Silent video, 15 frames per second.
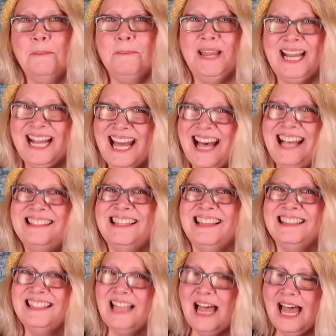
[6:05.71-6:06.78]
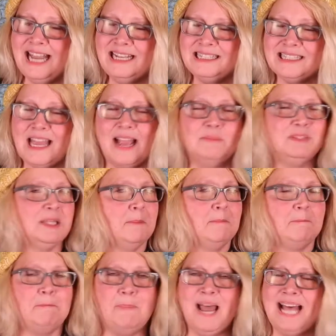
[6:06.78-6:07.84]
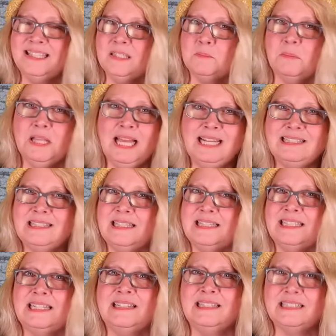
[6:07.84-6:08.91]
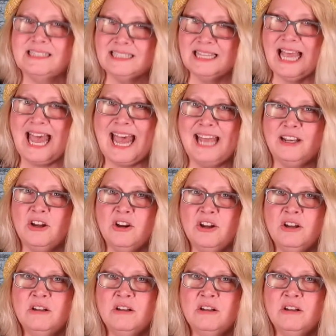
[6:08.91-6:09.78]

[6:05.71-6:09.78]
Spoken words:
because a lot of times the best places to sled